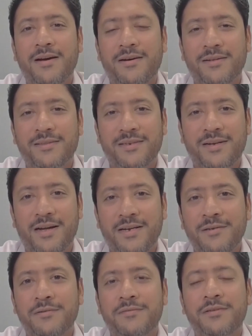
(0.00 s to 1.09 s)
the
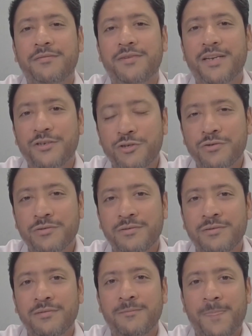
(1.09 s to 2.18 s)
kind of
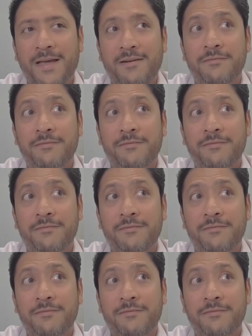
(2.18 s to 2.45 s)
innovation